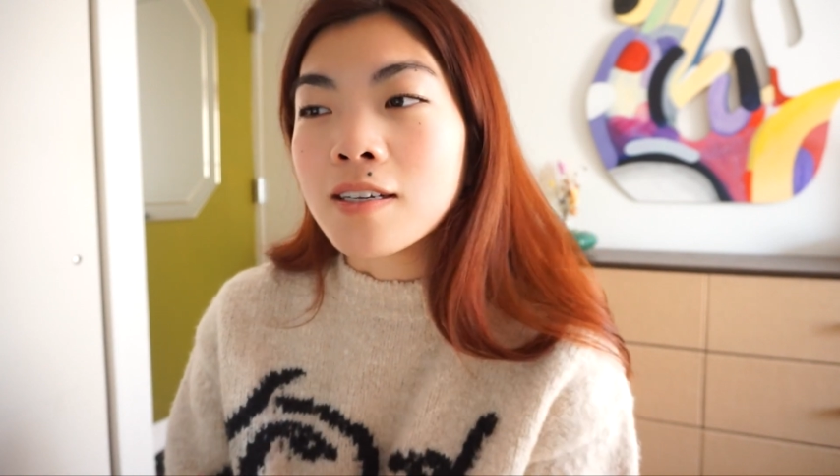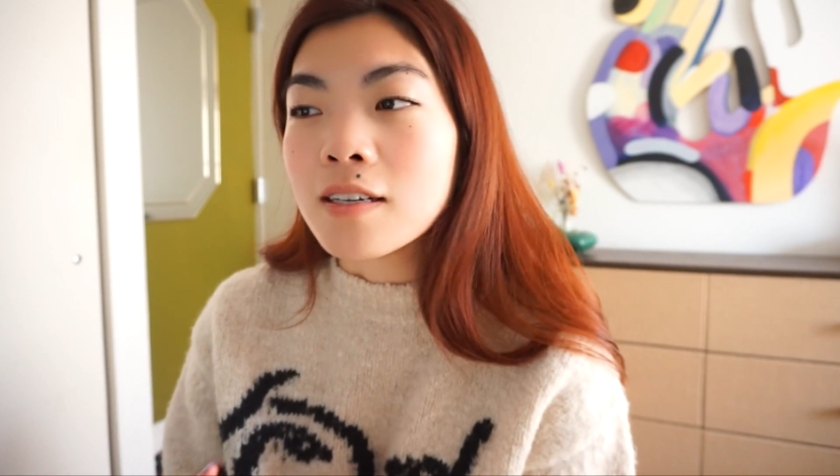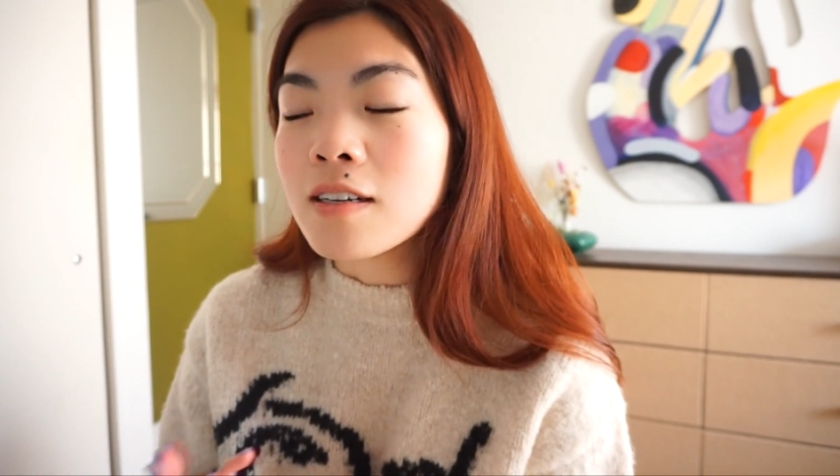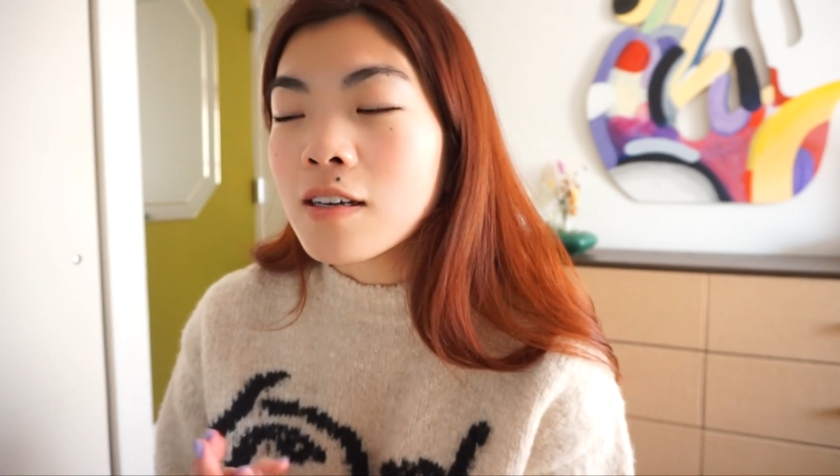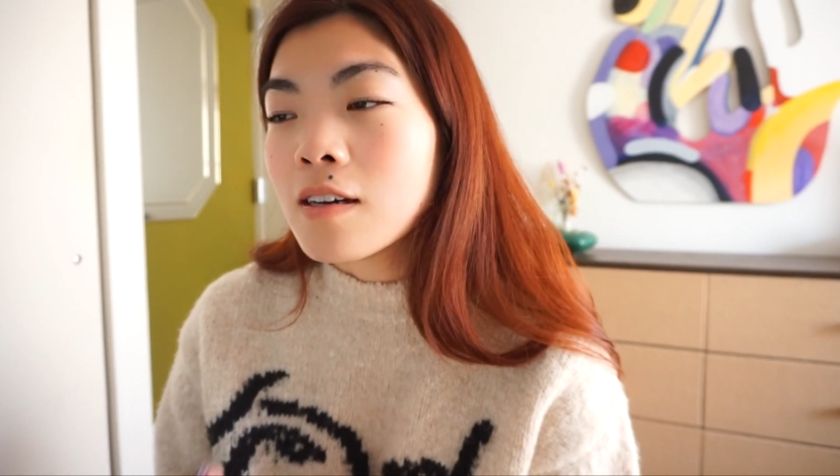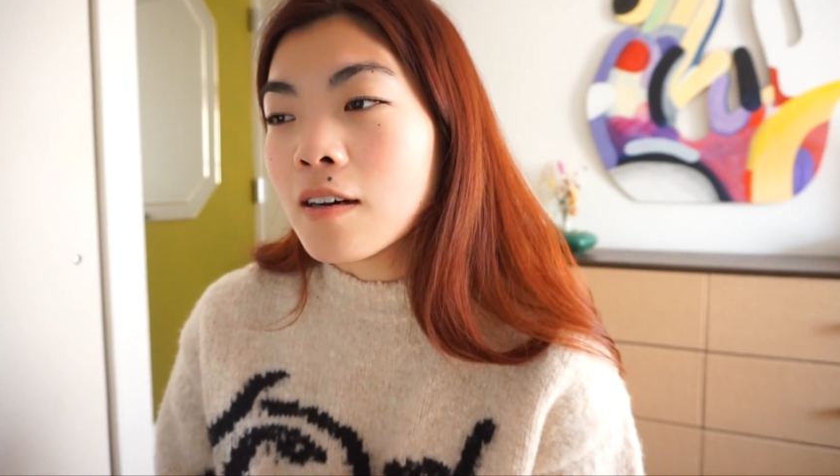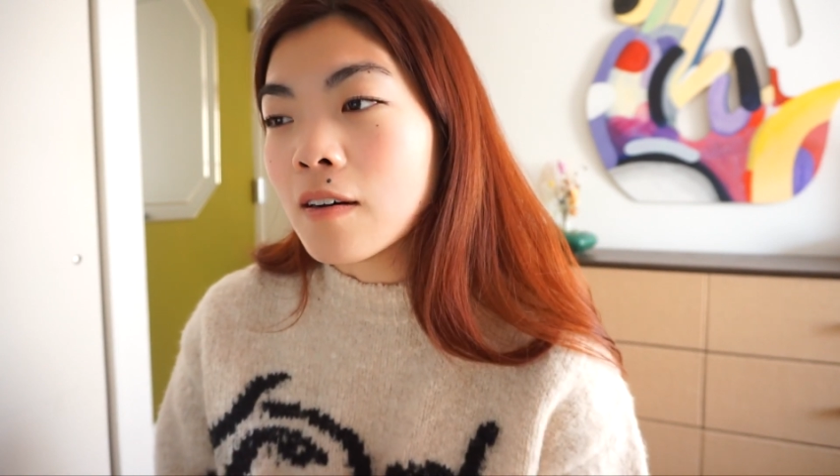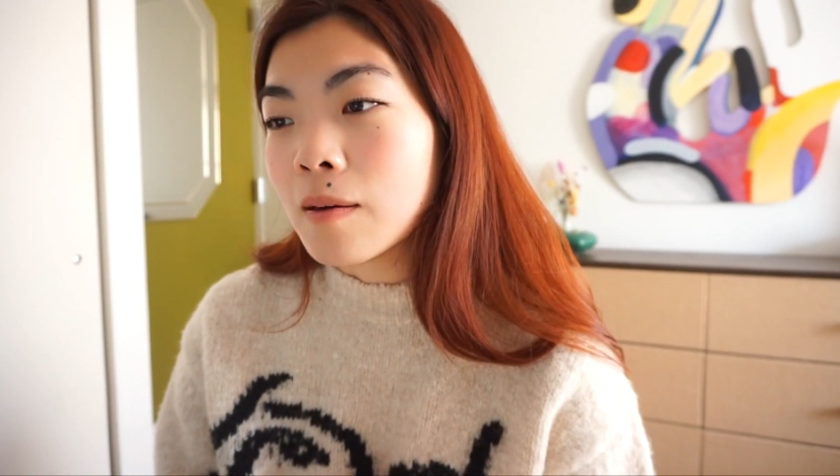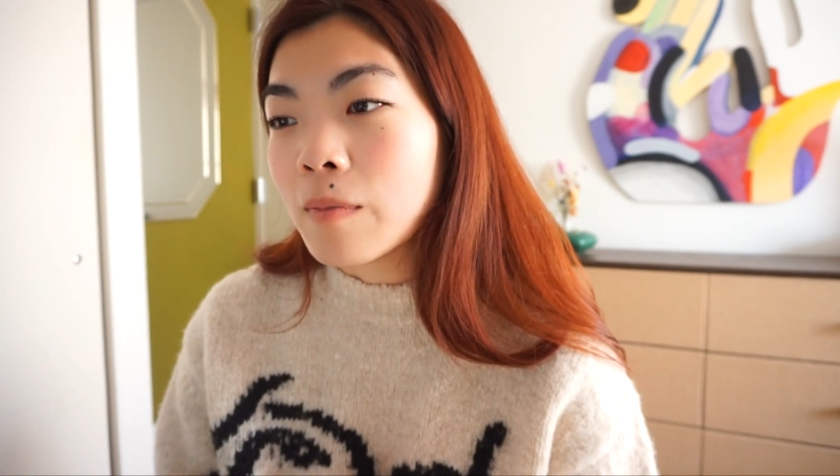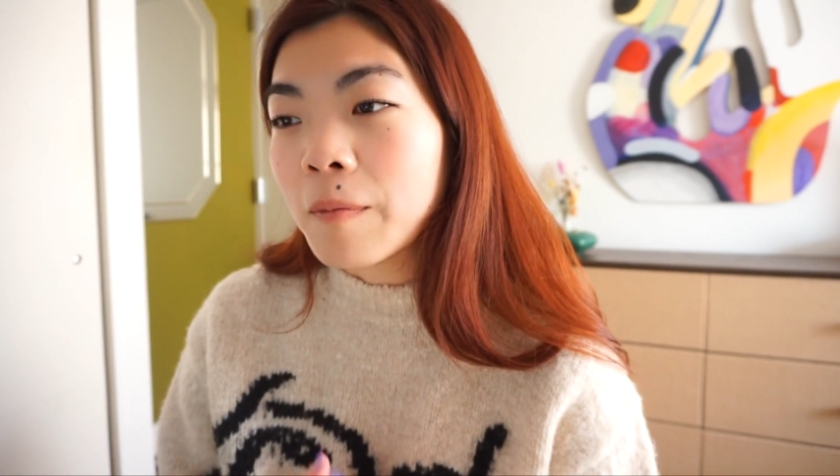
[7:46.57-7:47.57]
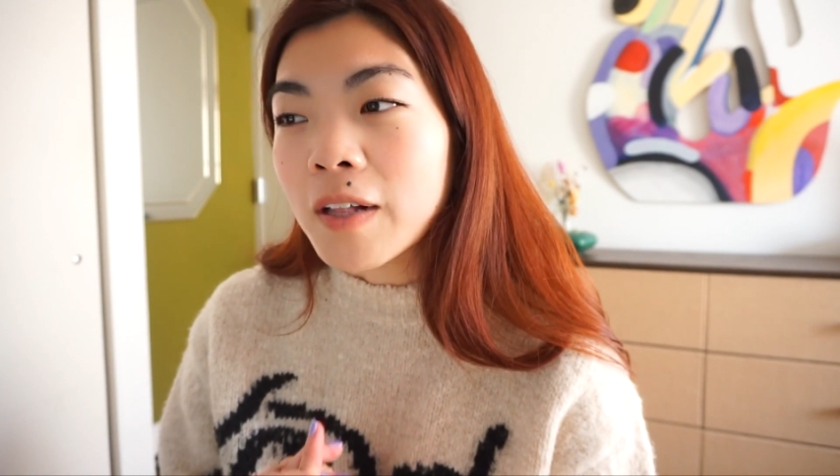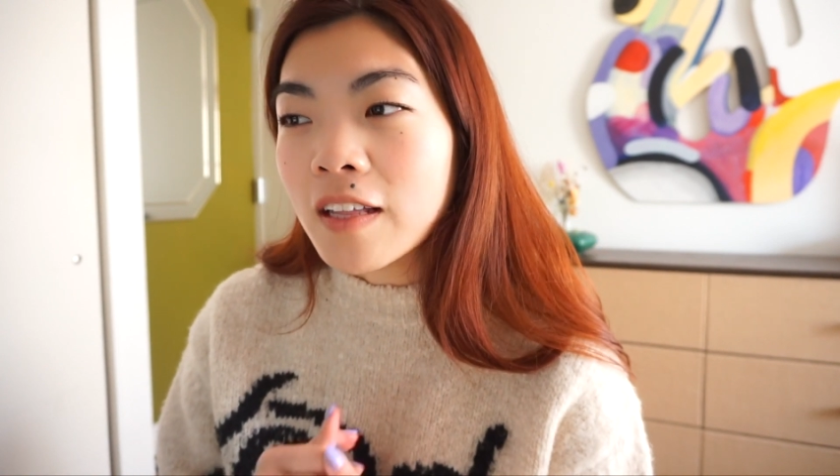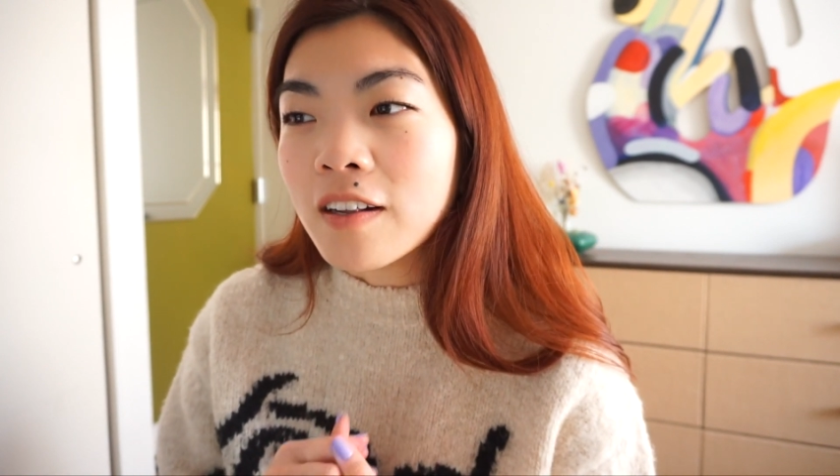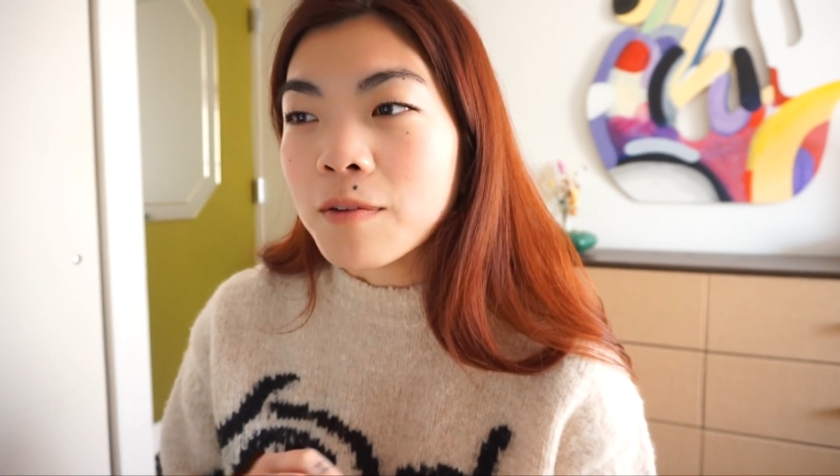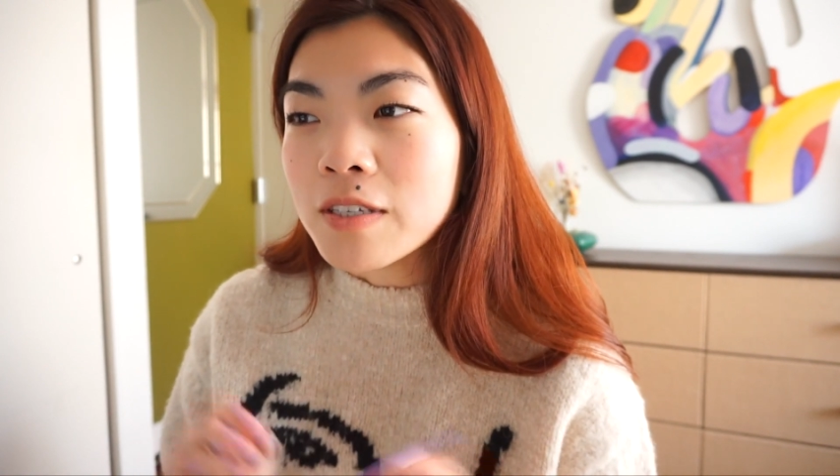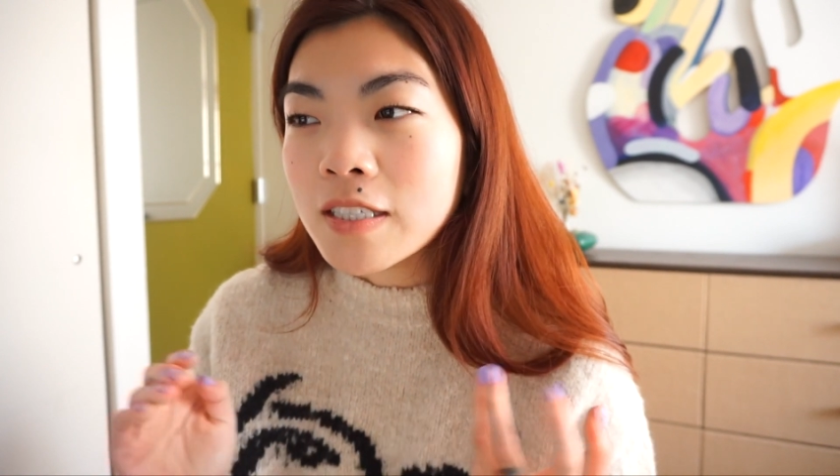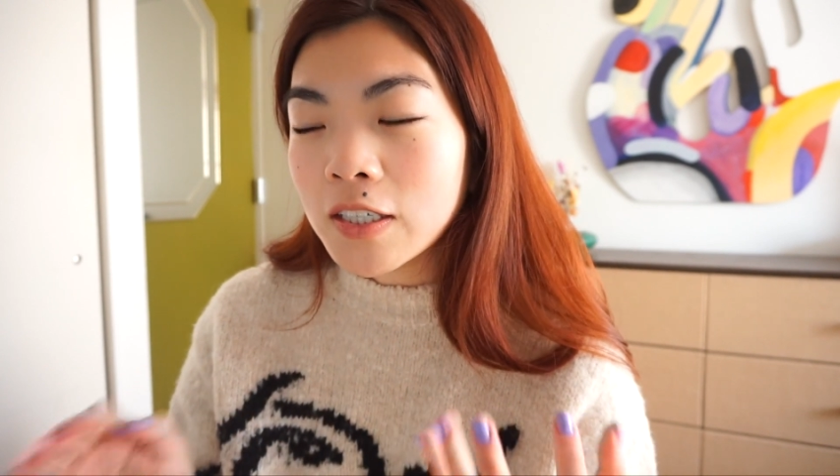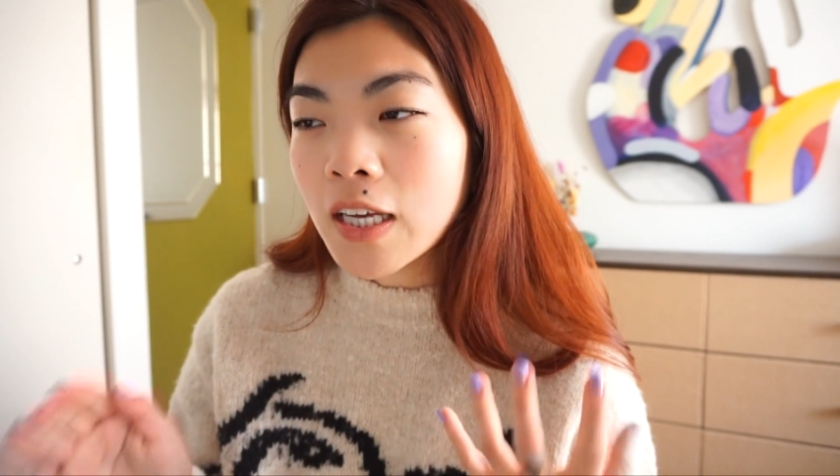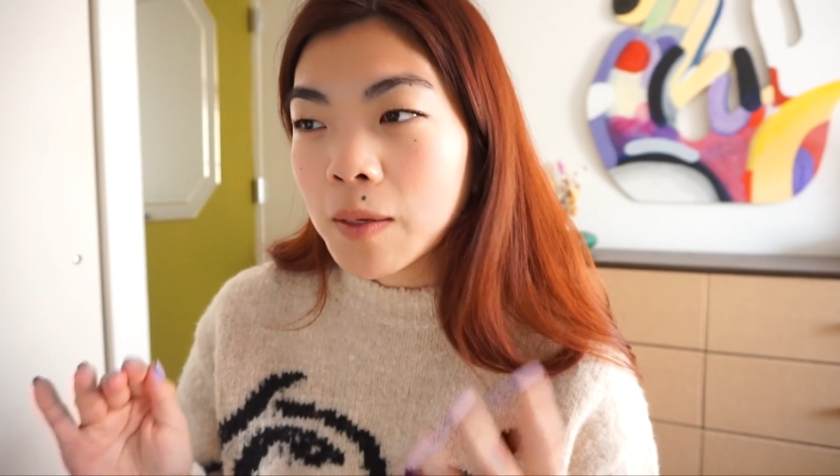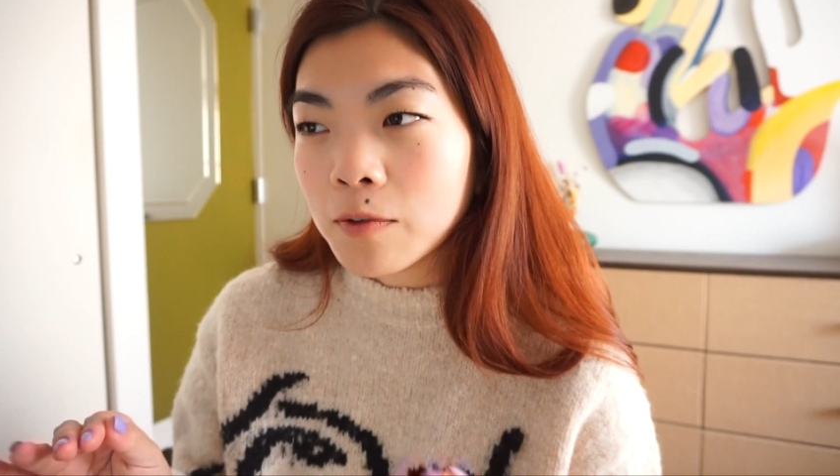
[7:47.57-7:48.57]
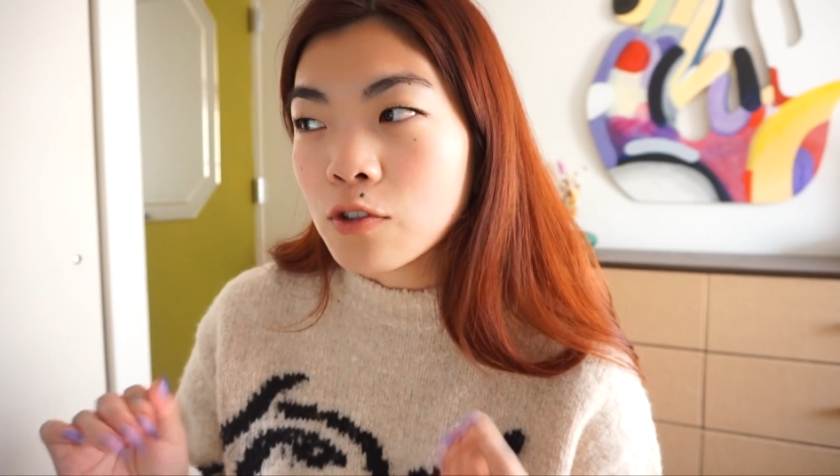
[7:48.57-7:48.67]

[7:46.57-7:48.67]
And I'm glad that I was still able